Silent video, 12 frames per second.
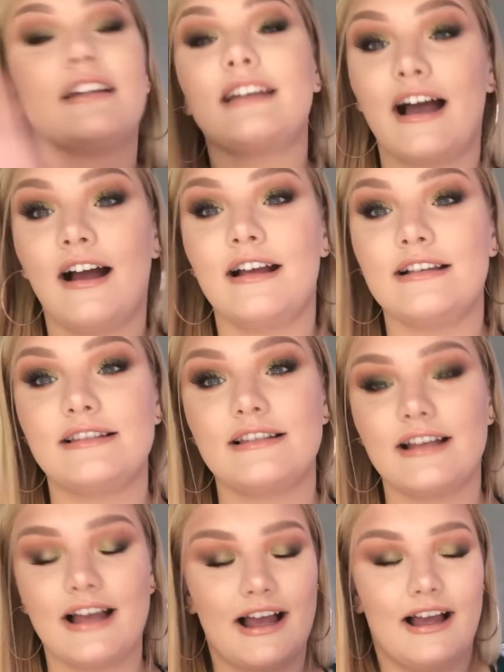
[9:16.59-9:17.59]
Guys,
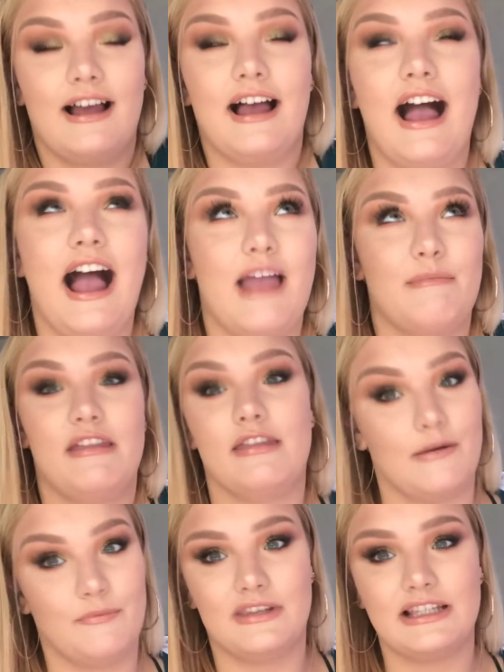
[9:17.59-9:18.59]
I'm in
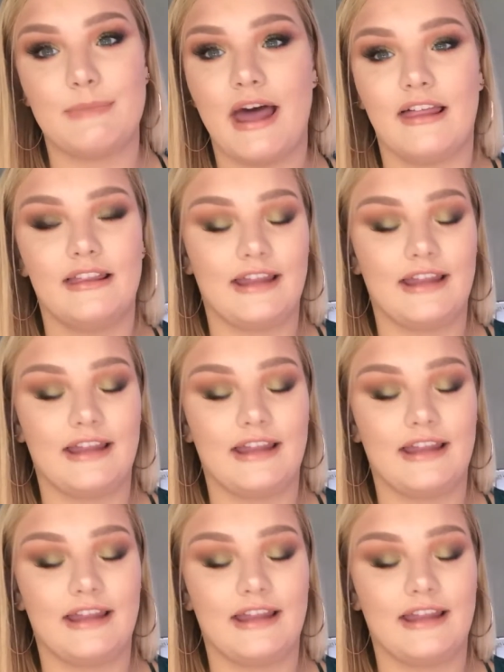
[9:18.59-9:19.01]
love with this palette.